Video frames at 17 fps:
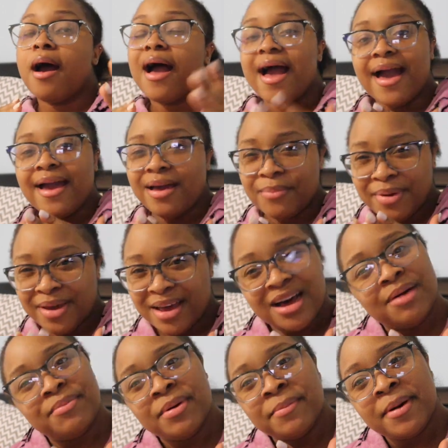I am
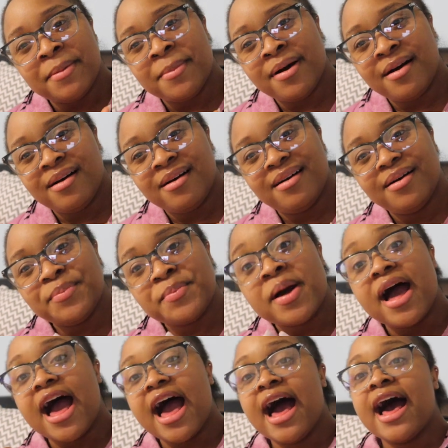becoming my mom.
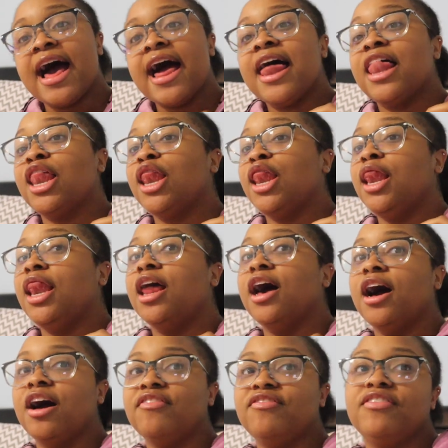I
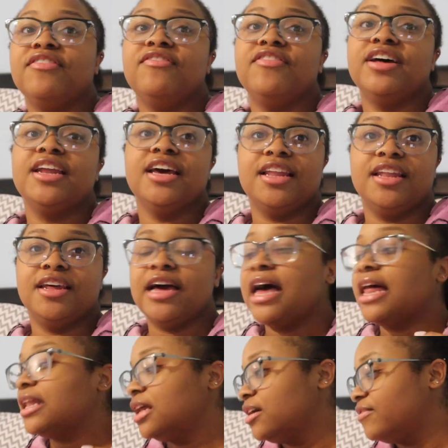love vanilla.
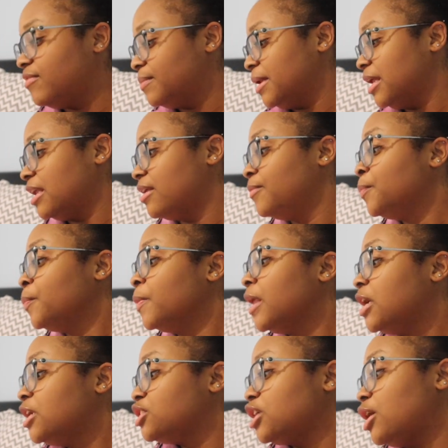I love vanilla.
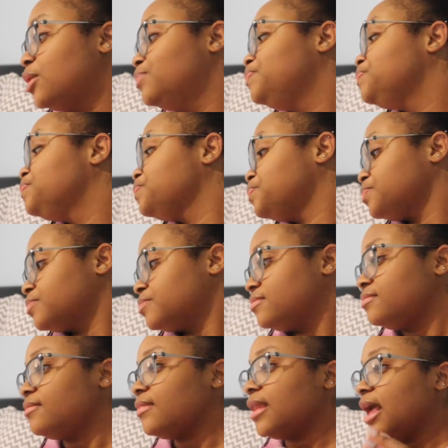So
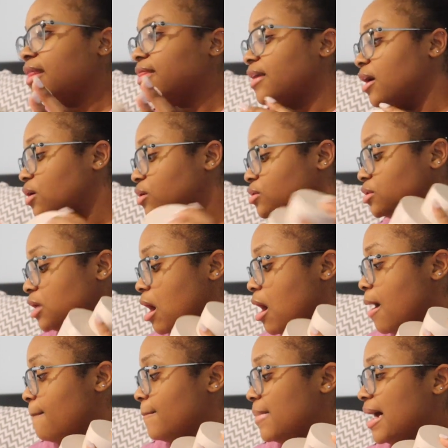those
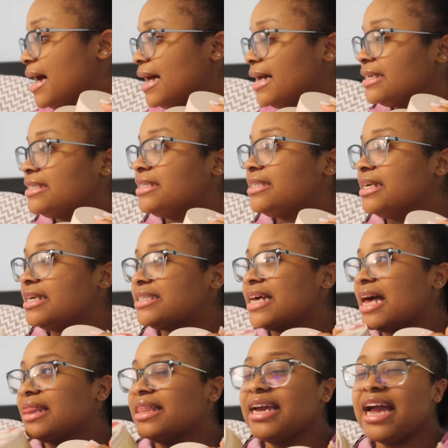are my scents.
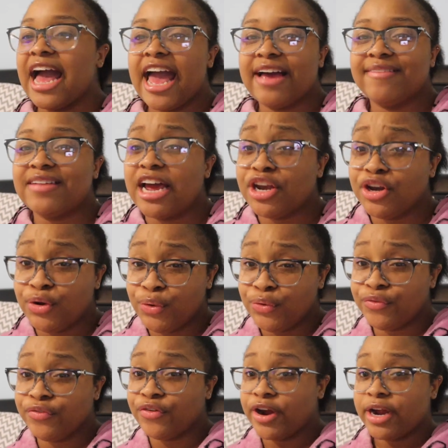I think I have like new
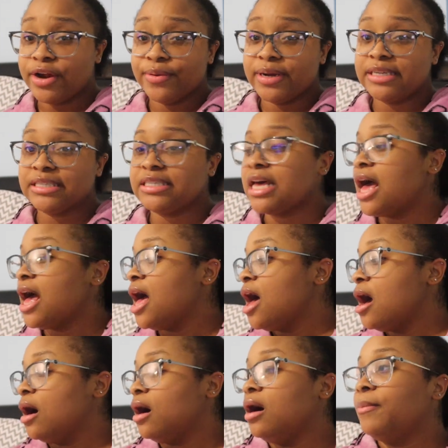fragrance
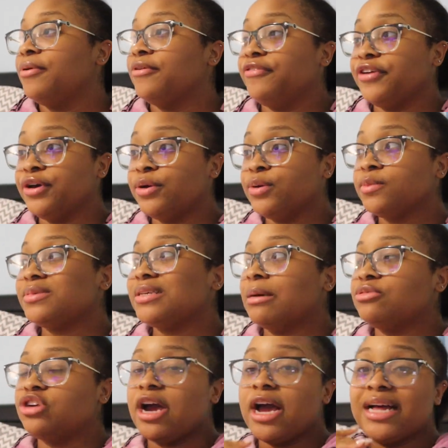um, perfumes.
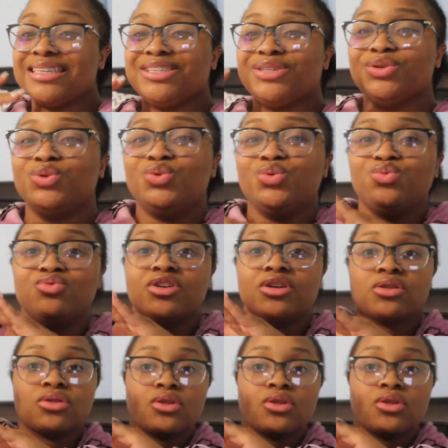I'm trying to